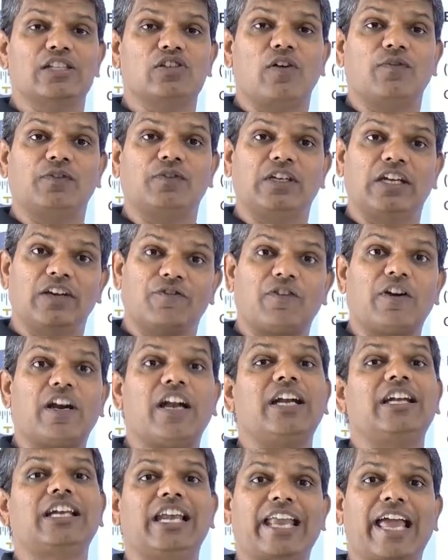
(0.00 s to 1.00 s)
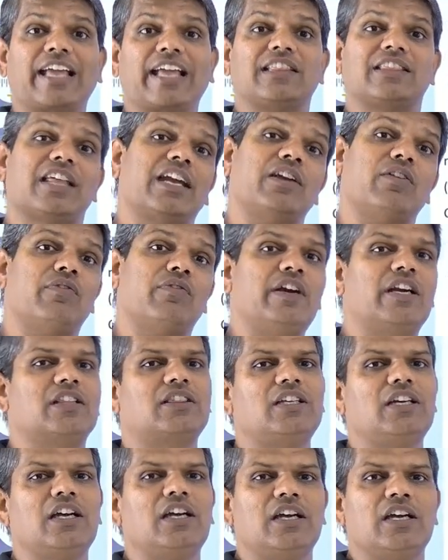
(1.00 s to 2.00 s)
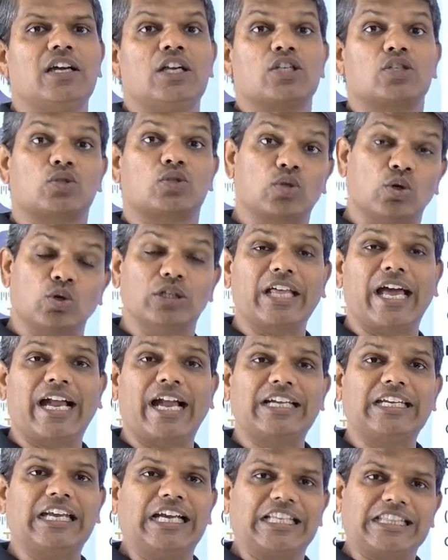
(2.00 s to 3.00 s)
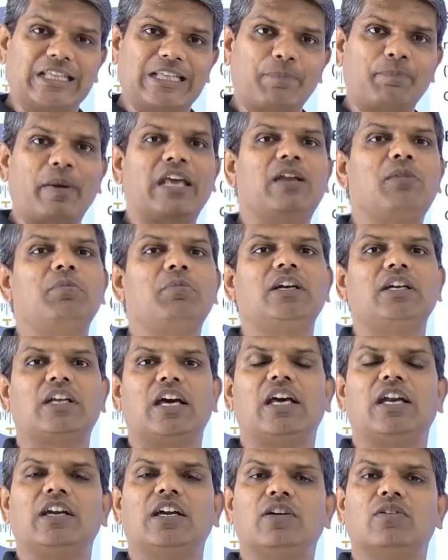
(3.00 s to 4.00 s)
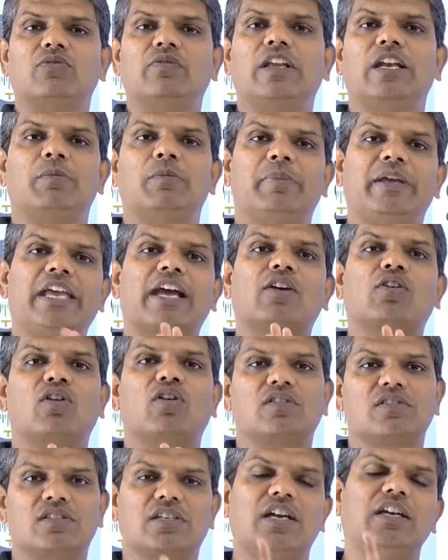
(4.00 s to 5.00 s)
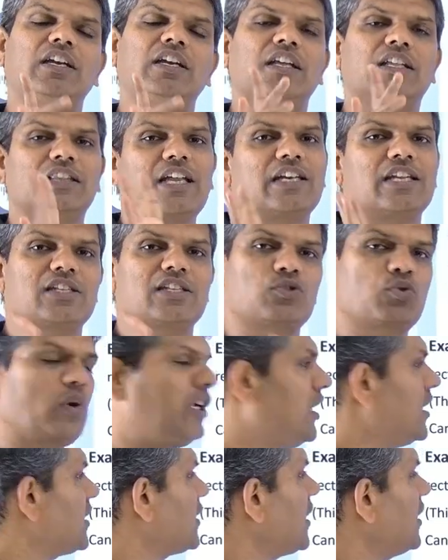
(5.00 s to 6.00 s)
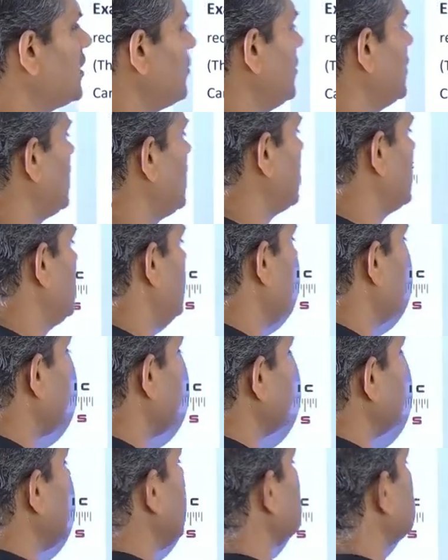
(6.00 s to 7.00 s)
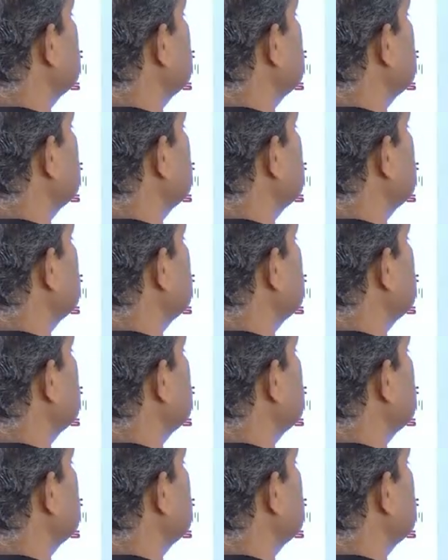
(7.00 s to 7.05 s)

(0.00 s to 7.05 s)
of different length and width, so that the perimeter will be a constant, that is 20 centimeter. Okay, then